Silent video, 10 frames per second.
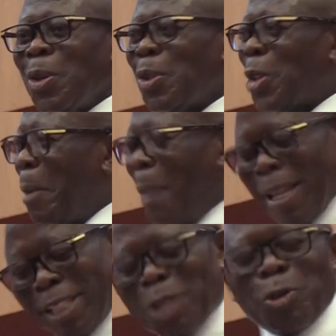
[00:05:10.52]
So
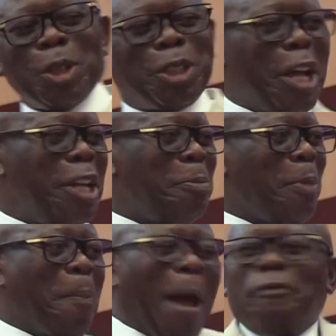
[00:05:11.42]
my seat will change,
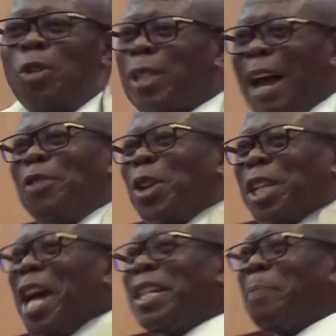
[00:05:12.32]
but my views have not
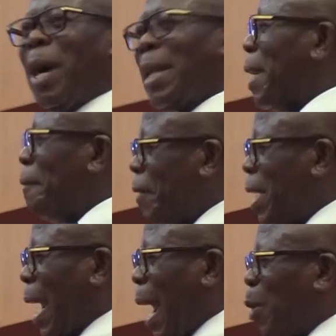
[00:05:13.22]
changed about
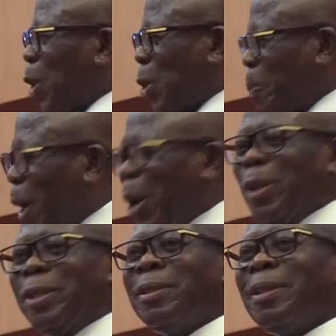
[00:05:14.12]
anything that I want to speak
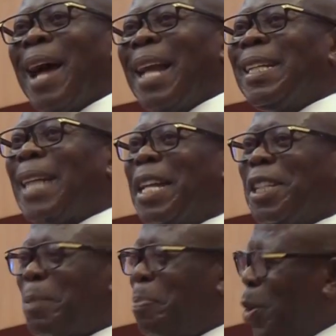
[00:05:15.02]
on. I think that
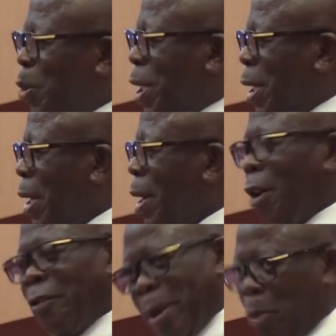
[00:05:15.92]
is the beauty
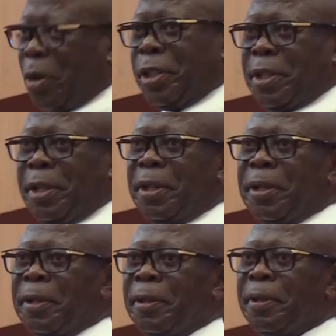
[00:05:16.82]
of democracy.
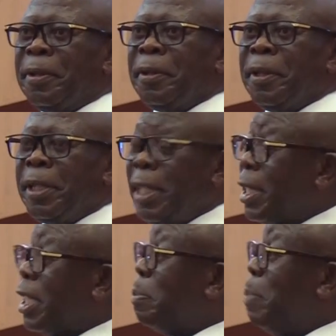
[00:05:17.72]

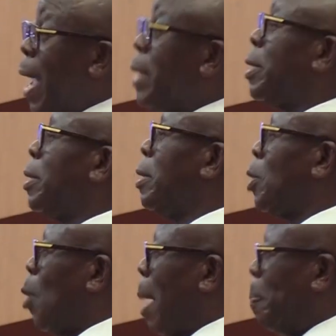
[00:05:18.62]
This is meant
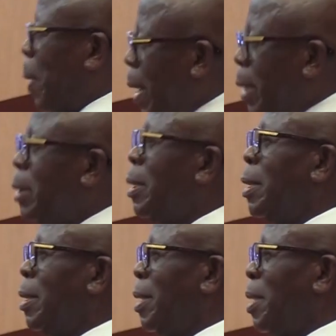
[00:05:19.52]
to appeal
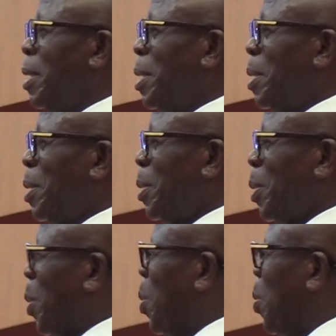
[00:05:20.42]

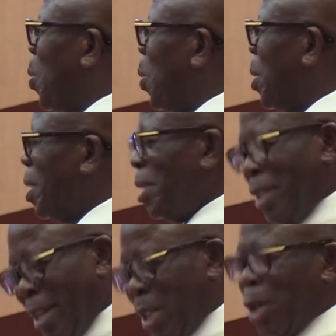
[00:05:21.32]
to
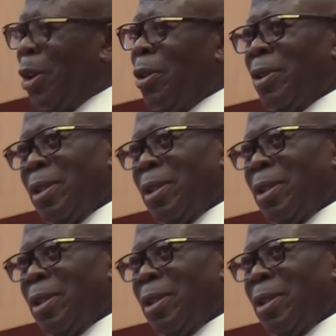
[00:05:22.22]
Senator